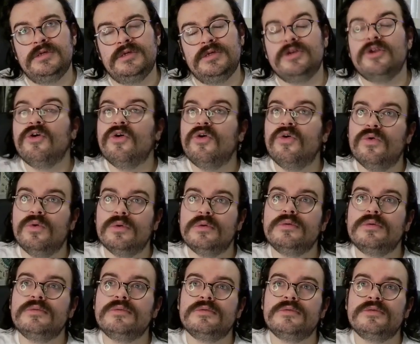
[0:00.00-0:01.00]
No,
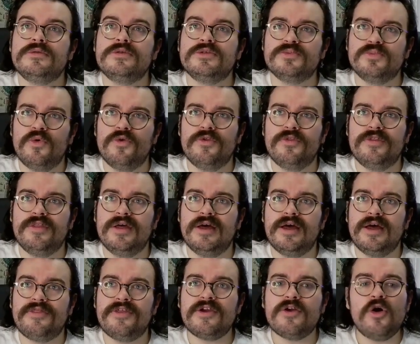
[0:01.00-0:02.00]
there's more than that.
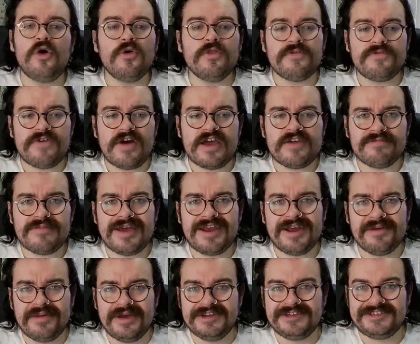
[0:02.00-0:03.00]
I think all the five men I
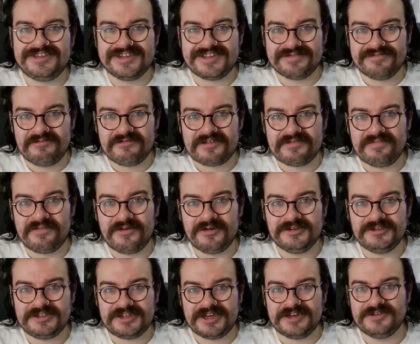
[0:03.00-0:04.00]
mentioned is the most
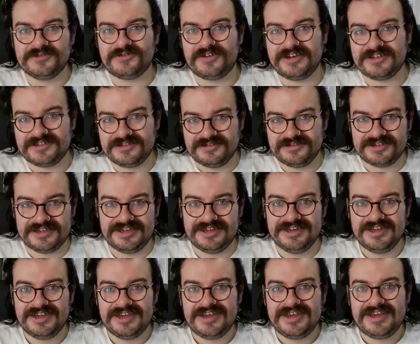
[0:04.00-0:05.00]
important singles wrestlers in
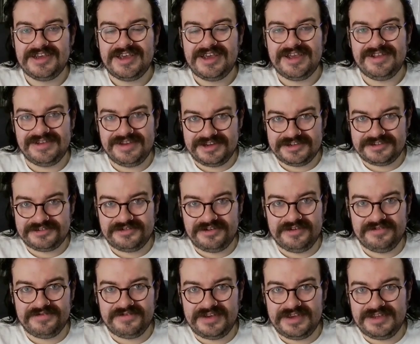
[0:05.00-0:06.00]
in the history
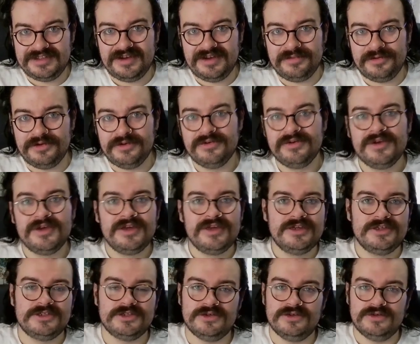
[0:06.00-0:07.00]
of AEW.
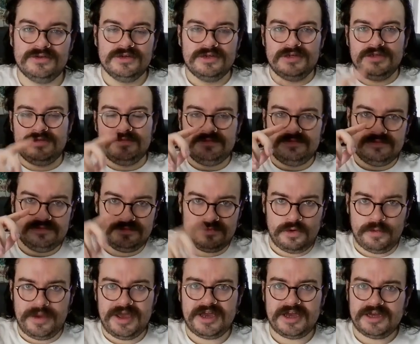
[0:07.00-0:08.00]
So
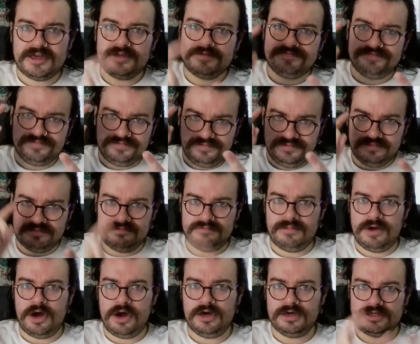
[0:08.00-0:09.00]
Omega,
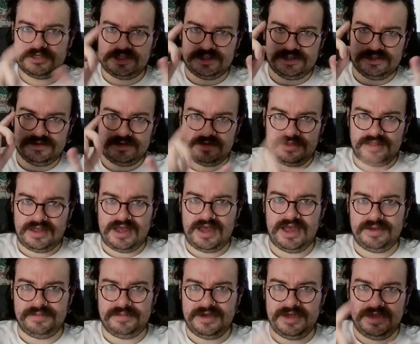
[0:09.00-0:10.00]
Mox,
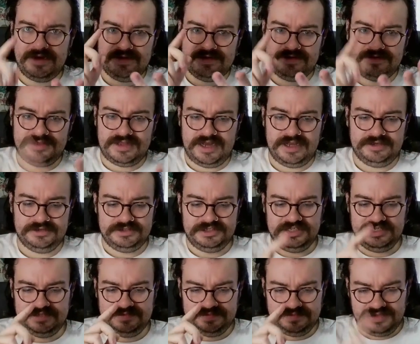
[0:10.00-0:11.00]
Hangman,
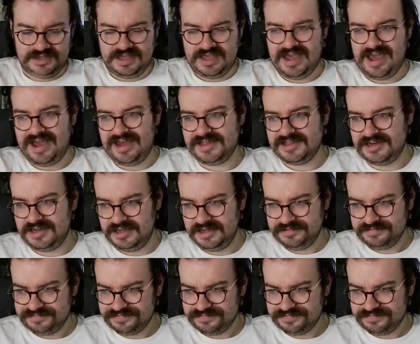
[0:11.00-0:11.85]
Danielson, Cassidy.